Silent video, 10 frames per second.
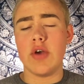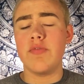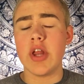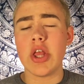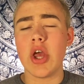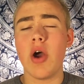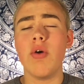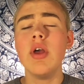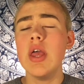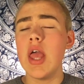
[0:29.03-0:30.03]

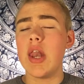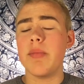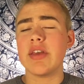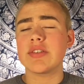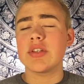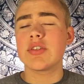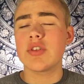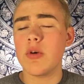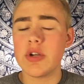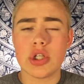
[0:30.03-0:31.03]
video, and it makes it
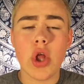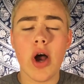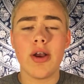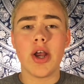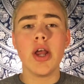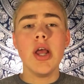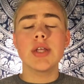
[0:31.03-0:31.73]
so much longer.